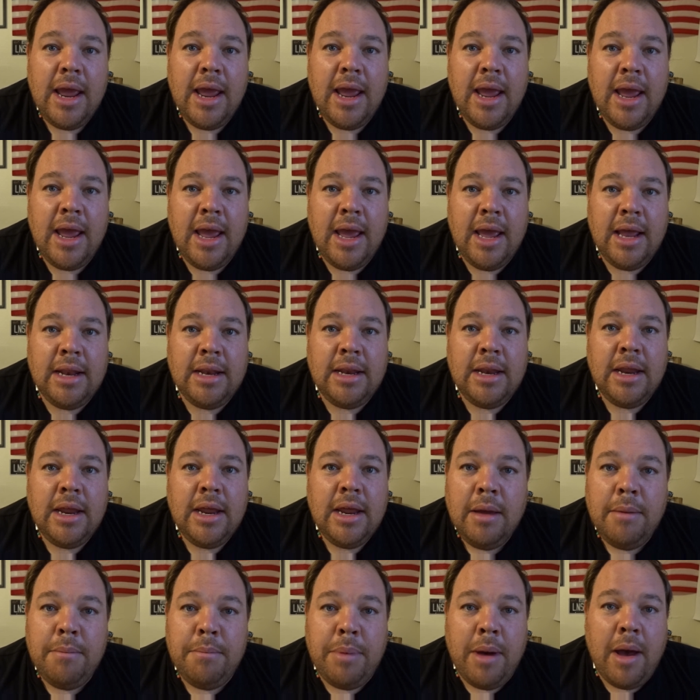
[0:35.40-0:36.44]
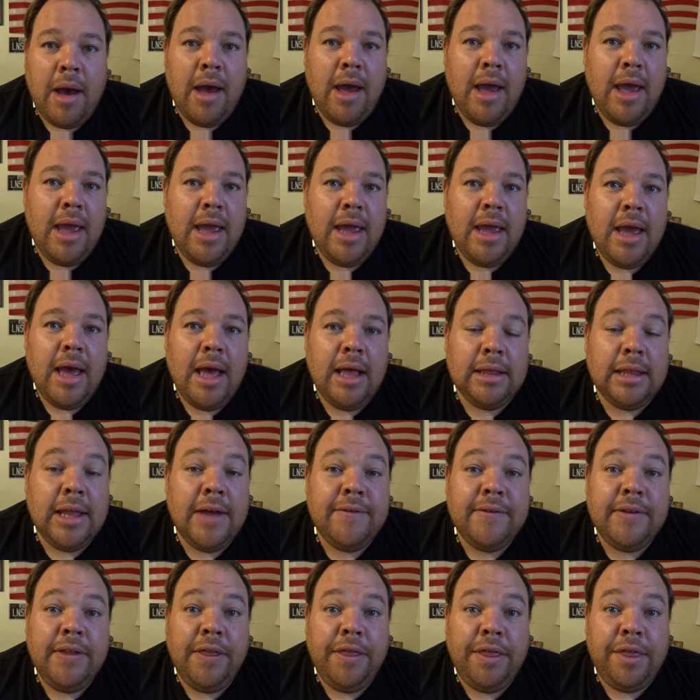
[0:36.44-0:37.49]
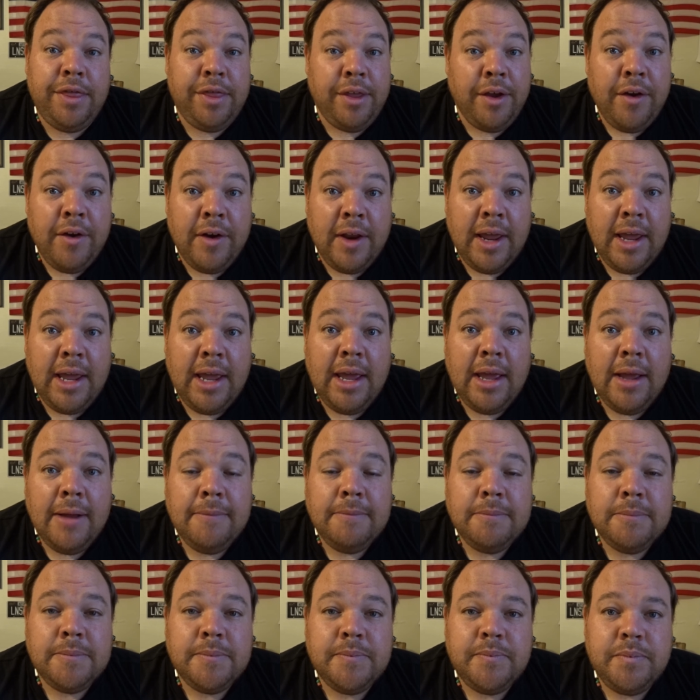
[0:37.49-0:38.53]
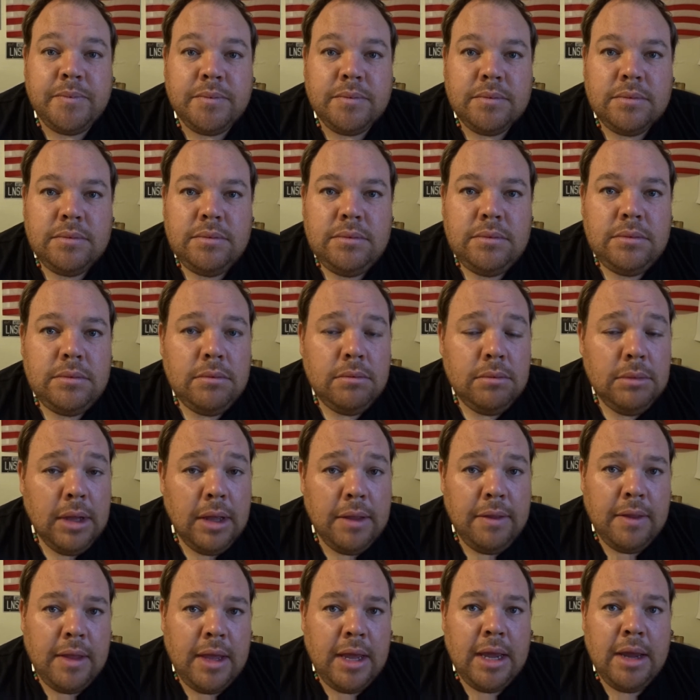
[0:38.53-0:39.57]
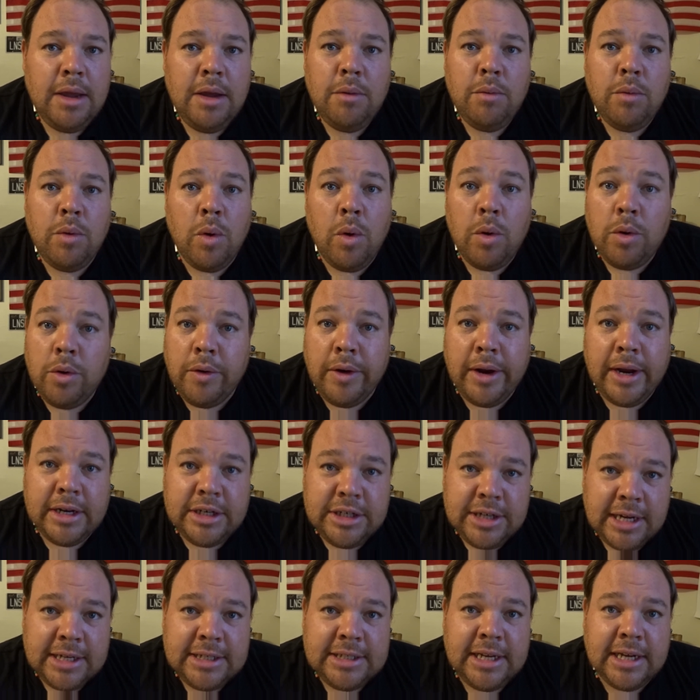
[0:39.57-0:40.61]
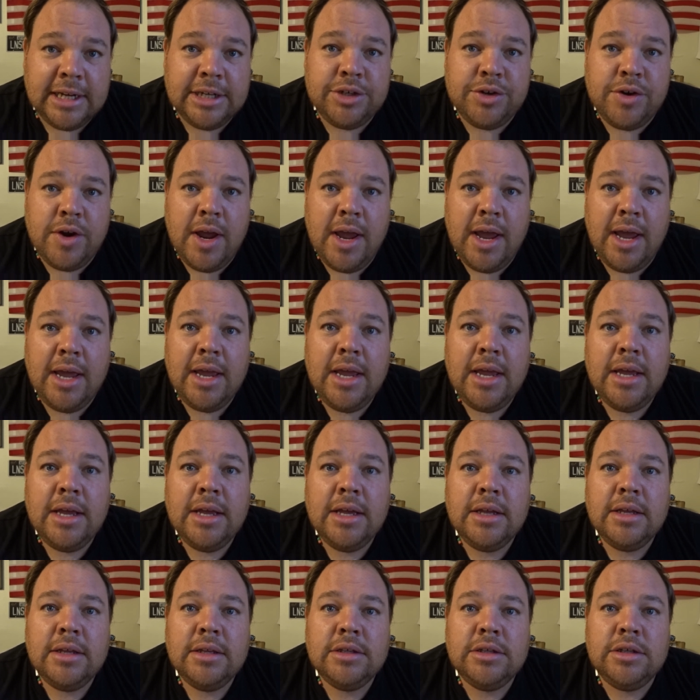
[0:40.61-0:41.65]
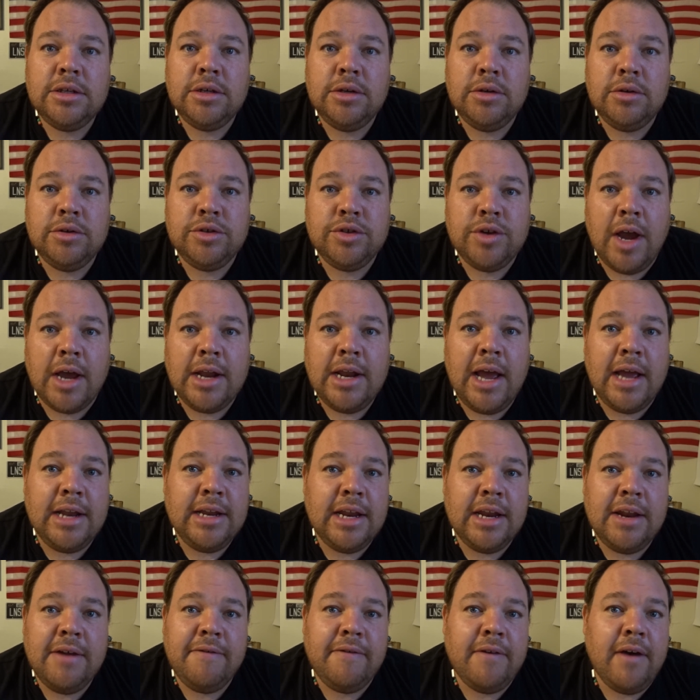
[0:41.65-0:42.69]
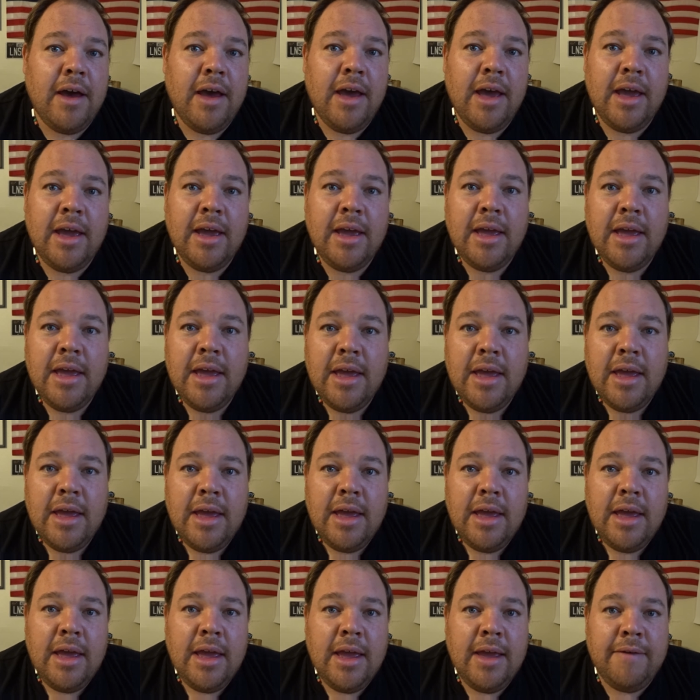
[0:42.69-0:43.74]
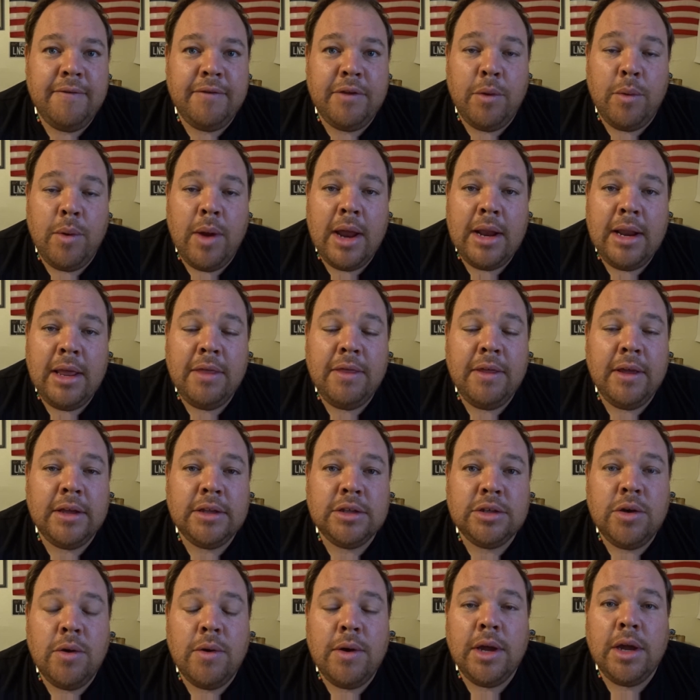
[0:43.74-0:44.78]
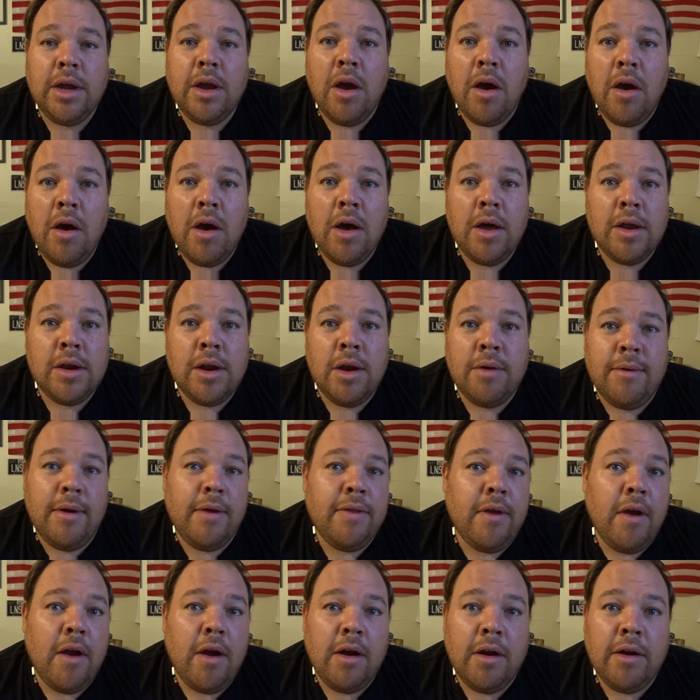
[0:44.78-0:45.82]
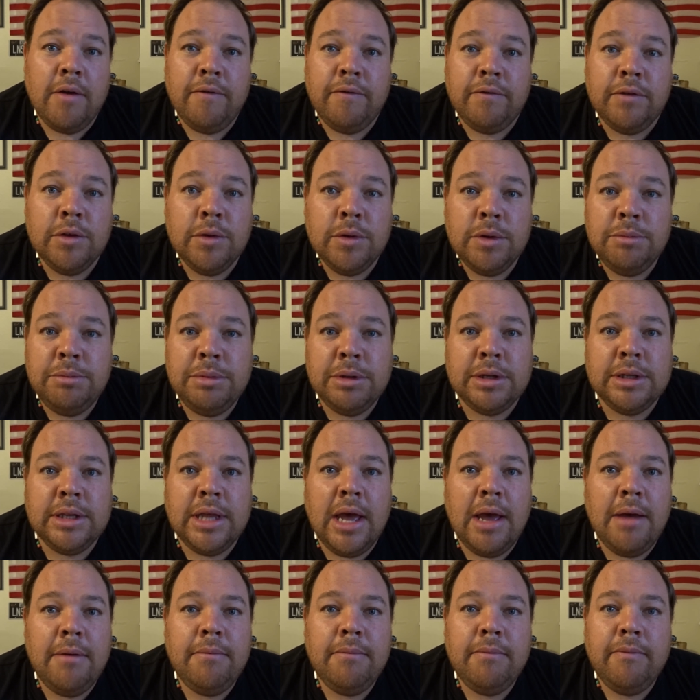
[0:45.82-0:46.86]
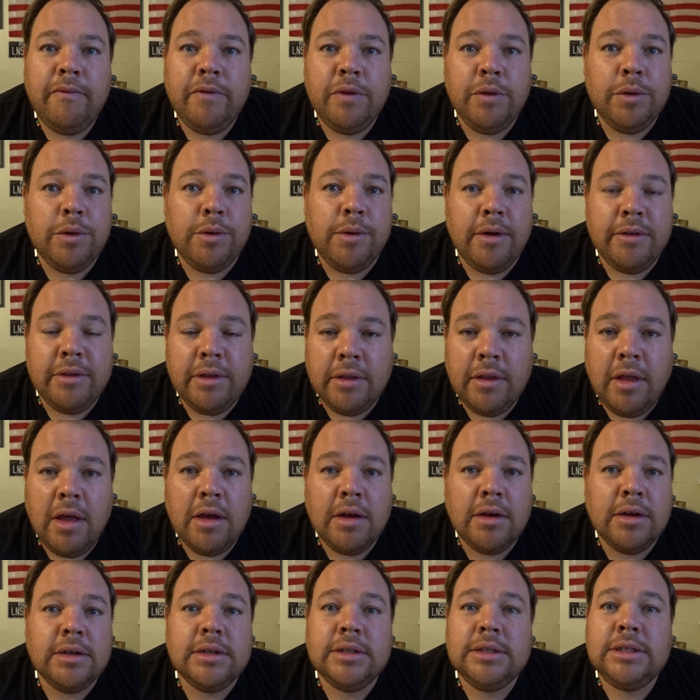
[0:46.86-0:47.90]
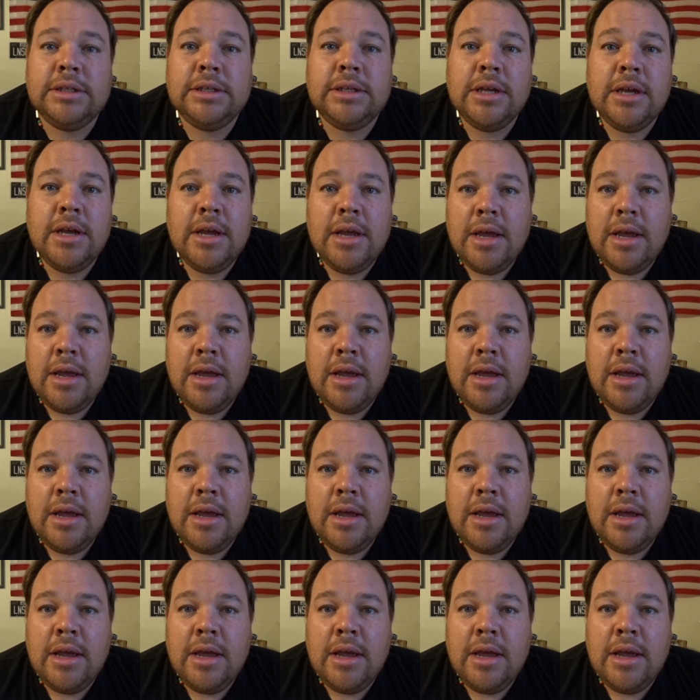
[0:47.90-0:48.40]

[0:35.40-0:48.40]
and by 11:30 they were ordering a chest x-ray to try to identify if there were any things going on around the heart, fluid buildup, fluid around the lungs,